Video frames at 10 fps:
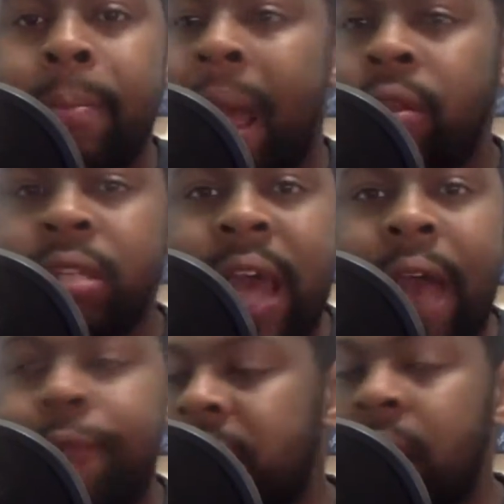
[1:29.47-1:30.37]
Matthew
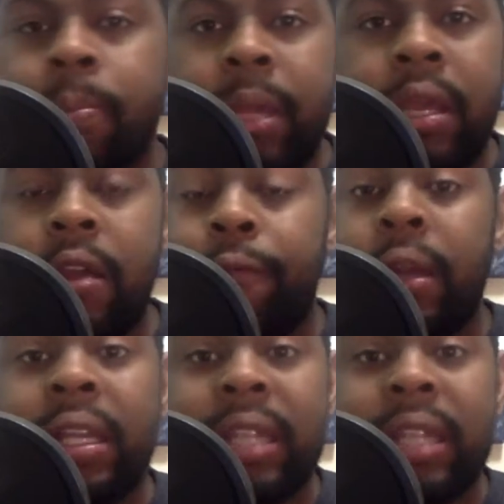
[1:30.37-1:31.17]
Stafford's going to be here for at